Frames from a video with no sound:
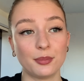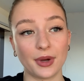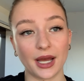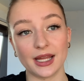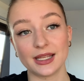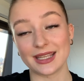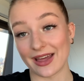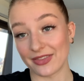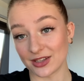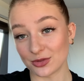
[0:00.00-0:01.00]
But
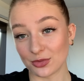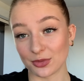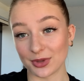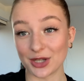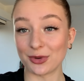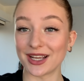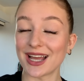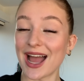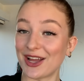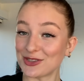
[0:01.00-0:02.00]
yeah, they were really
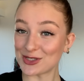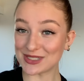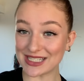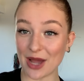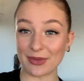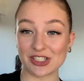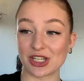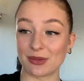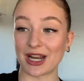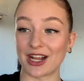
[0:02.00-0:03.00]
quick. I also did not
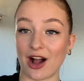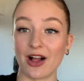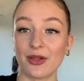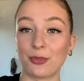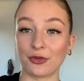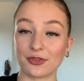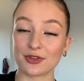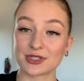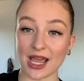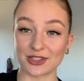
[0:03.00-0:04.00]
mention, but I got both of
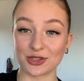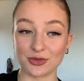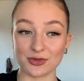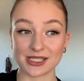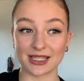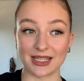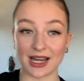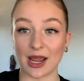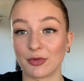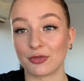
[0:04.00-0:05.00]
those tattoos the
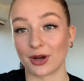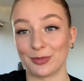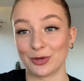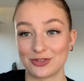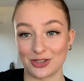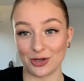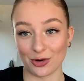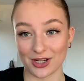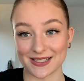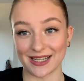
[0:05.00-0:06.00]
night before I moved to New
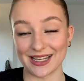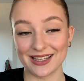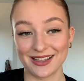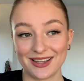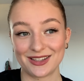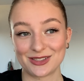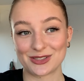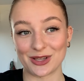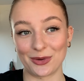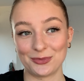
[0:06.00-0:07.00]
York City.
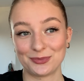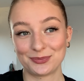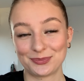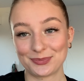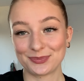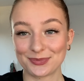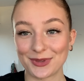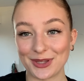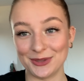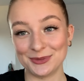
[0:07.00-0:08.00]
So
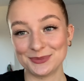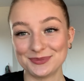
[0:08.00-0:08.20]
cute.